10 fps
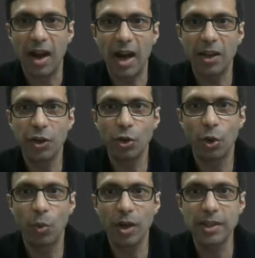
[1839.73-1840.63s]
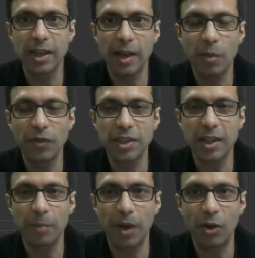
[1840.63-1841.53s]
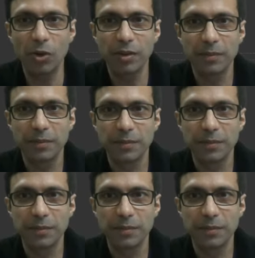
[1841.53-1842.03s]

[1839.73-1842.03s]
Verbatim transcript: And do you know what is the name of this compound?